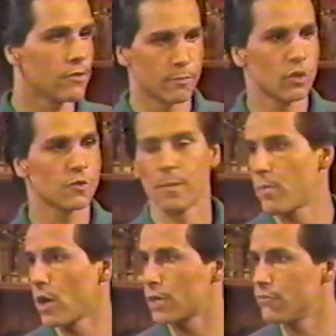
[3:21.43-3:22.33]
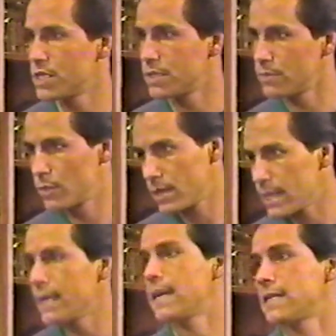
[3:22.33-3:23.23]
an amusement park in Ridgeton where
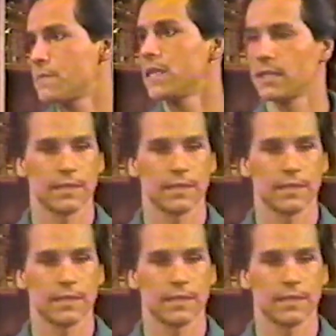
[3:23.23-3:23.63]
gay guys meet.